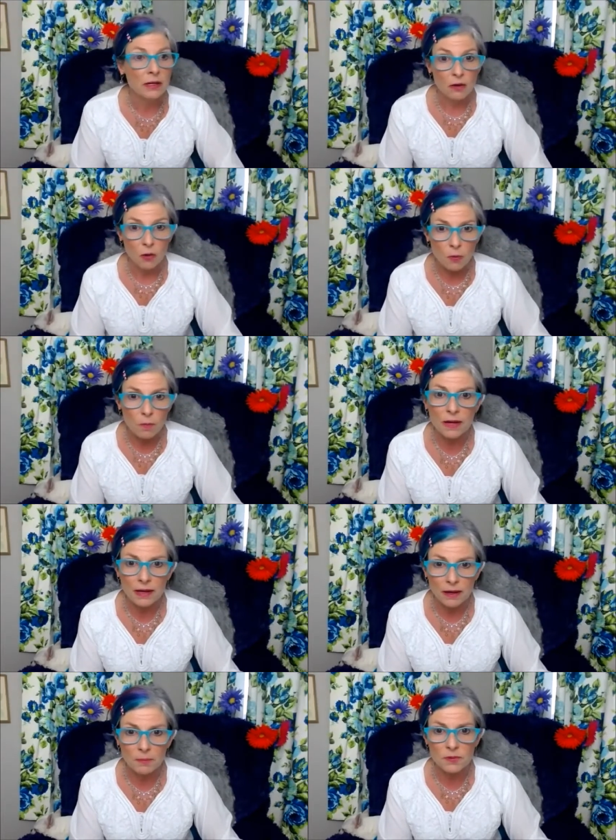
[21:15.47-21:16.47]

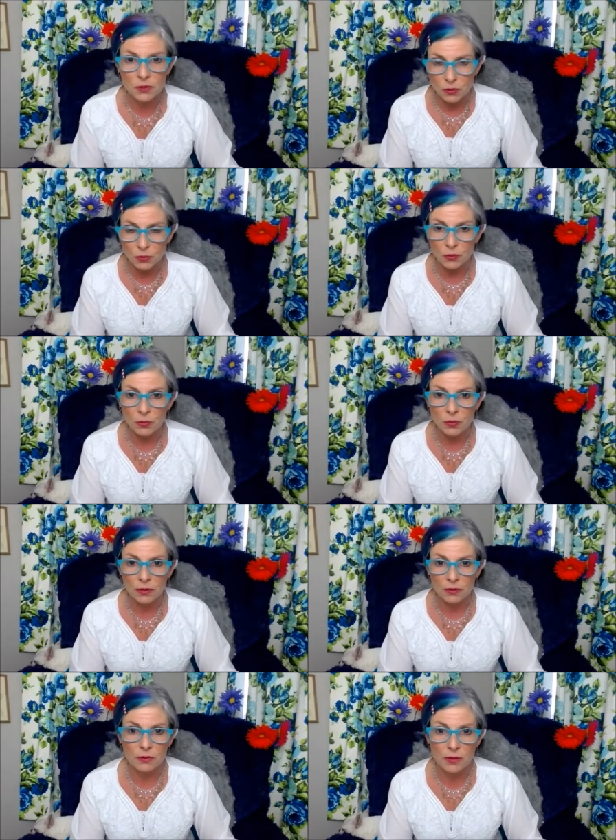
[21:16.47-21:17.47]
opening up to
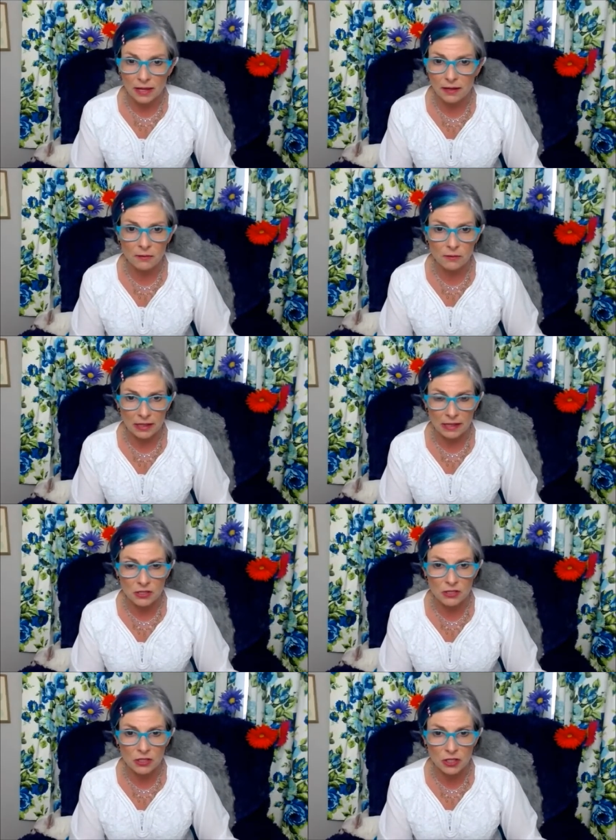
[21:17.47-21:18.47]
creating
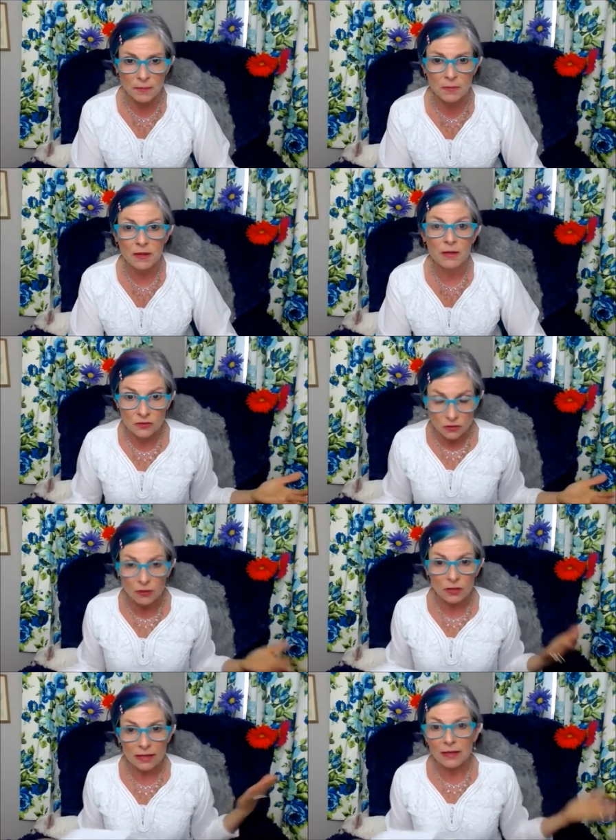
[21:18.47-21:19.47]
relationship
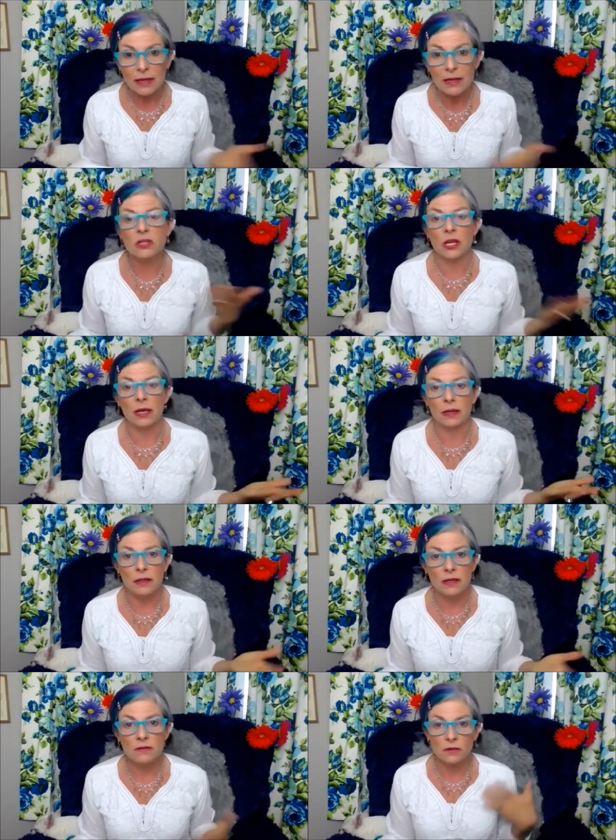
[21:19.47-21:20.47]
start engaging
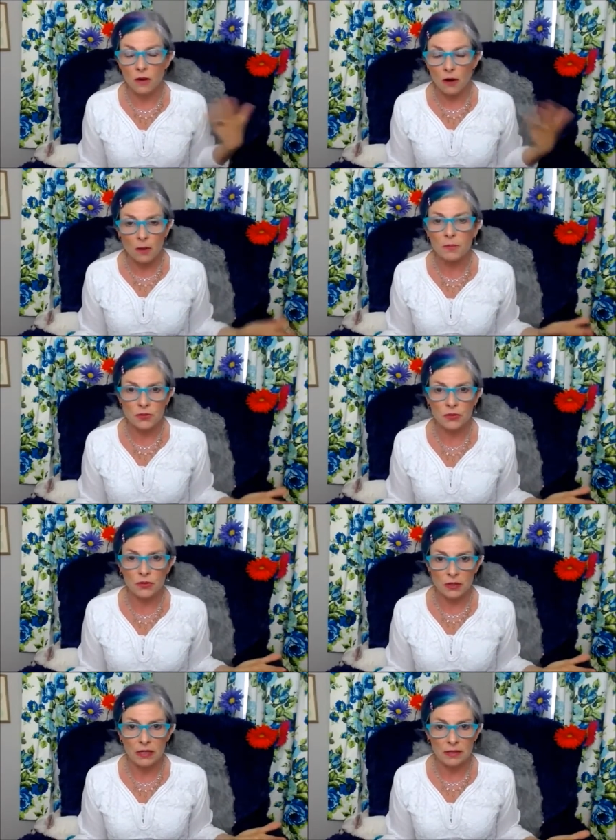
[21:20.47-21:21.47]
these are
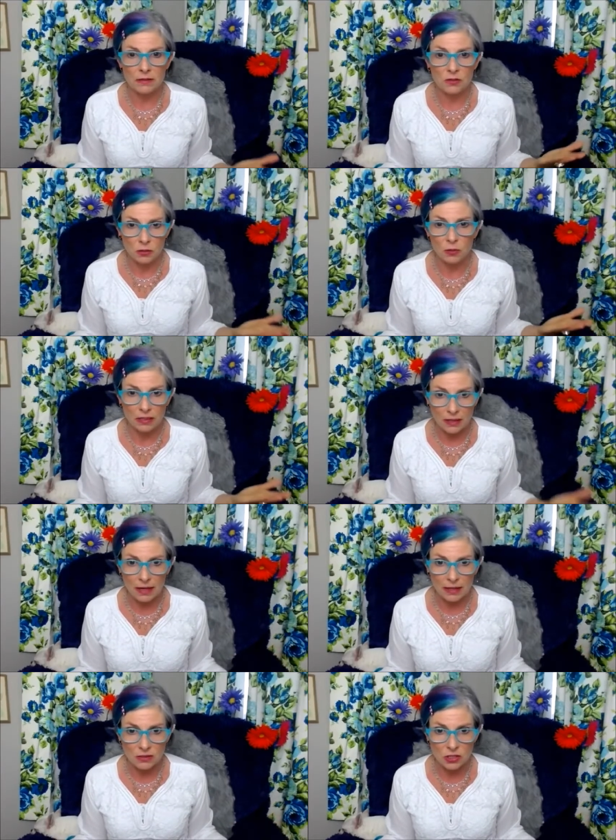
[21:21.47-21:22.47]
opportunities to
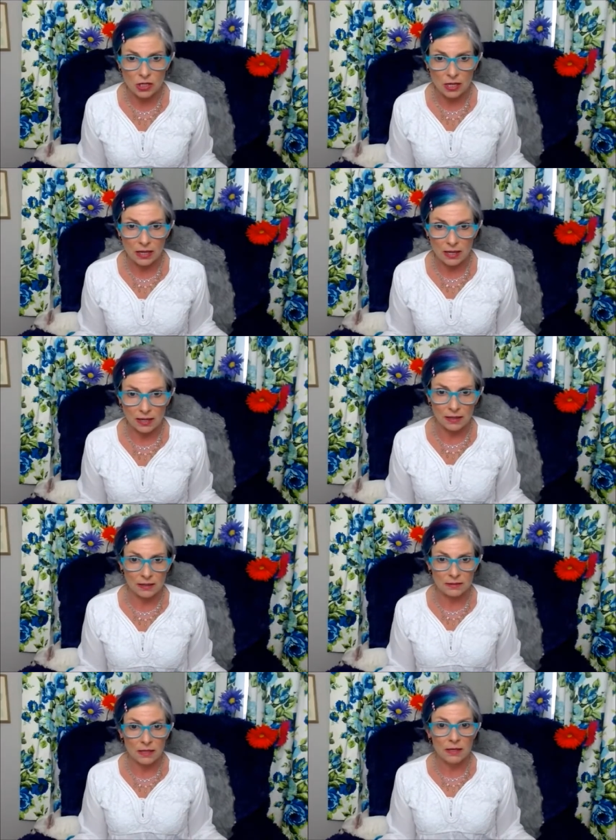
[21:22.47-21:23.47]
engage
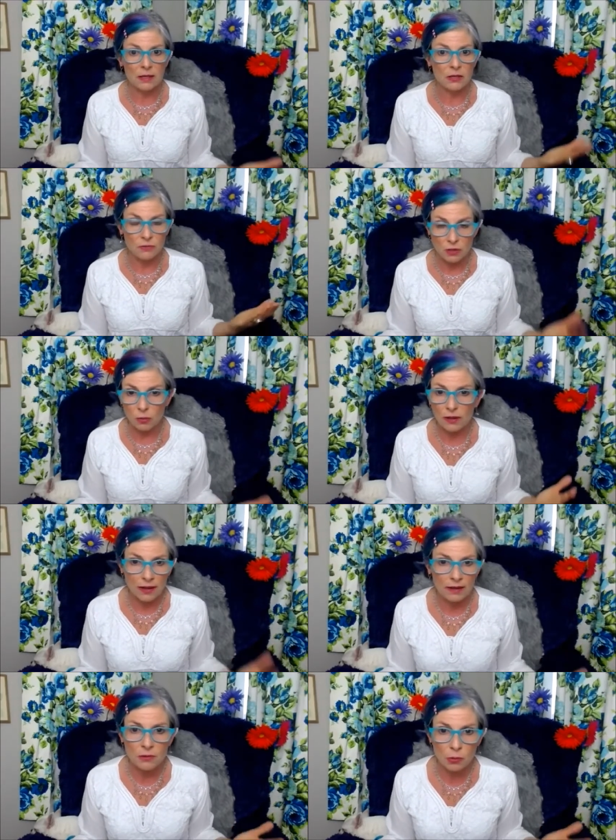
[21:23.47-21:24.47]
and you don't
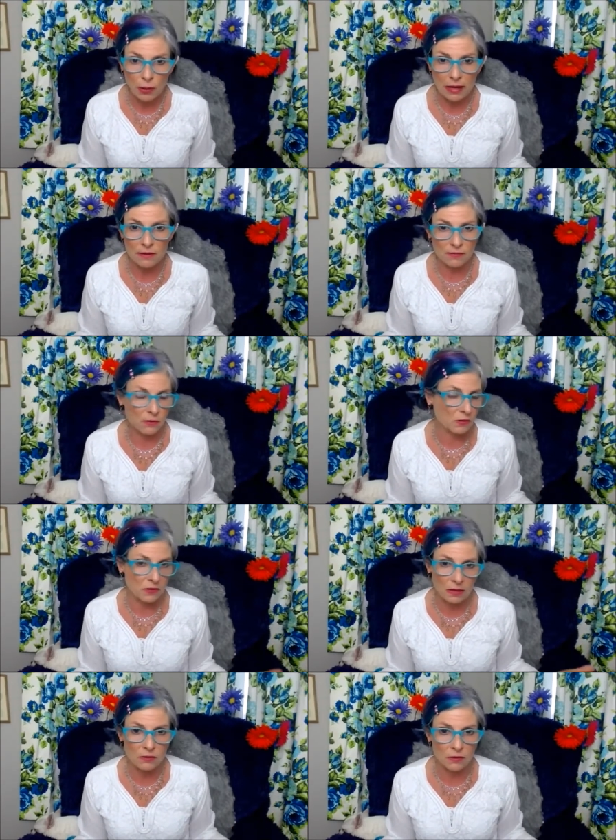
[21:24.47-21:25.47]
have to wait for a
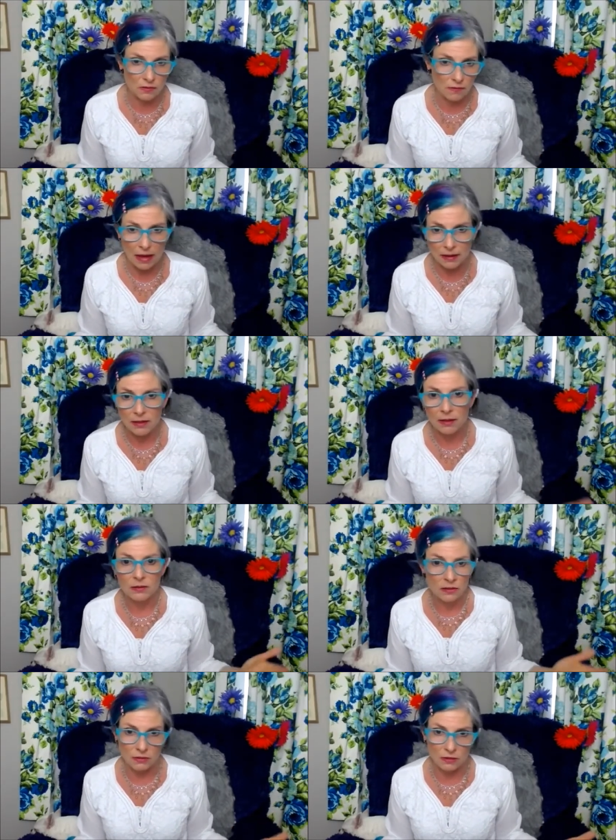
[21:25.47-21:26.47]
singles event
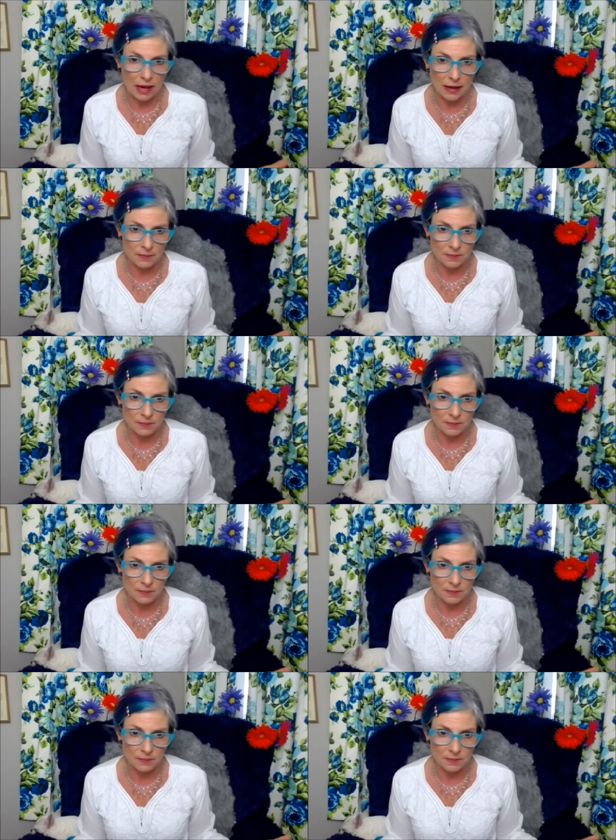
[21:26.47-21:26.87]
to do that